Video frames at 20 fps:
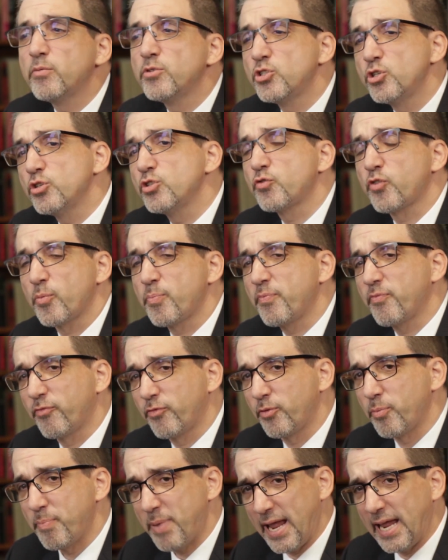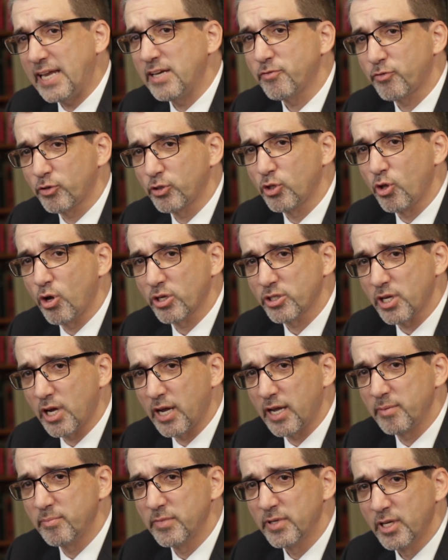It was used for pain for a long
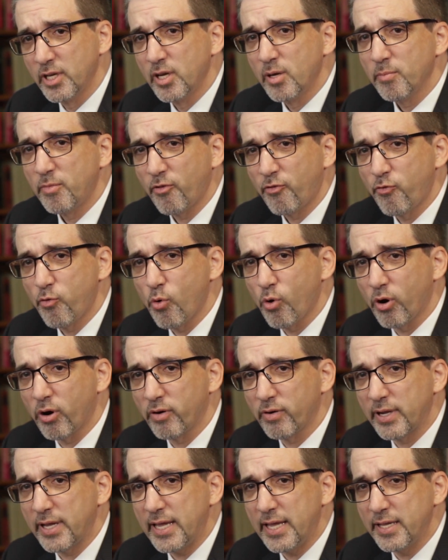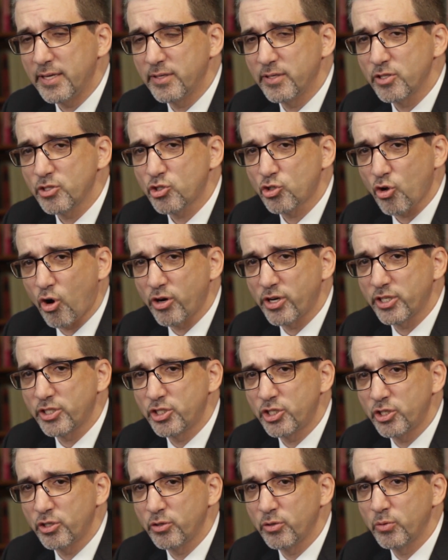time before it started
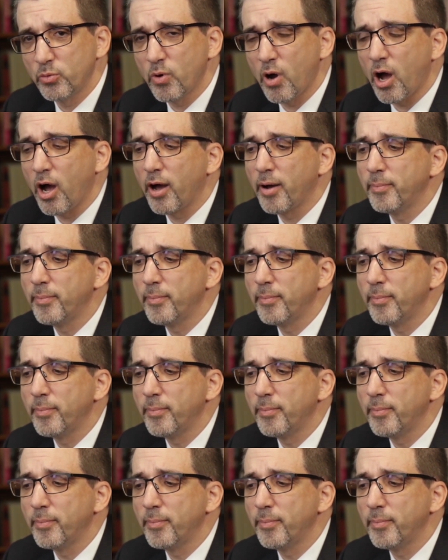to